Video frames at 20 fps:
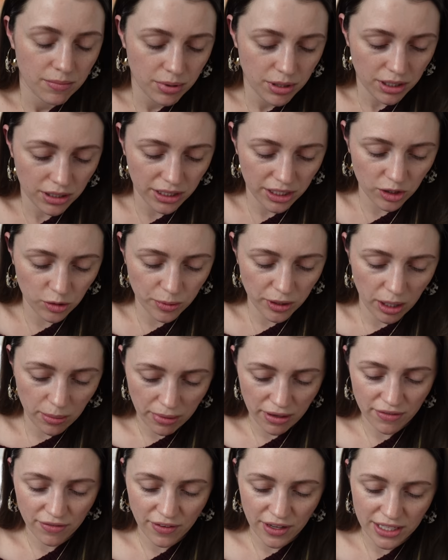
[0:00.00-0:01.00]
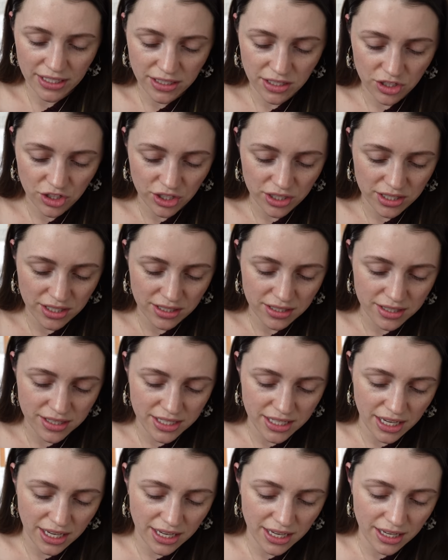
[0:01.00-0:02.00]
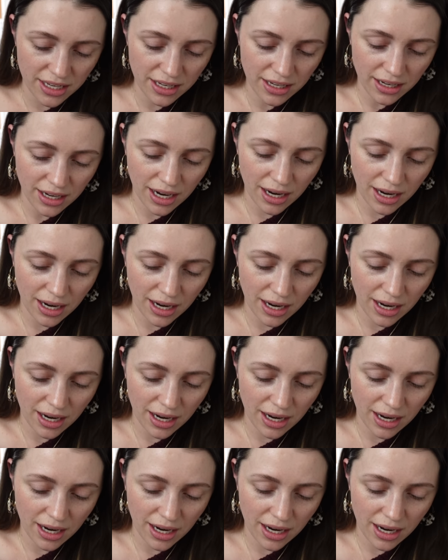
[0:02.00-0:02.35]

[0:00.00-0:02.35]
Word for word: put a little bit on my face and just see.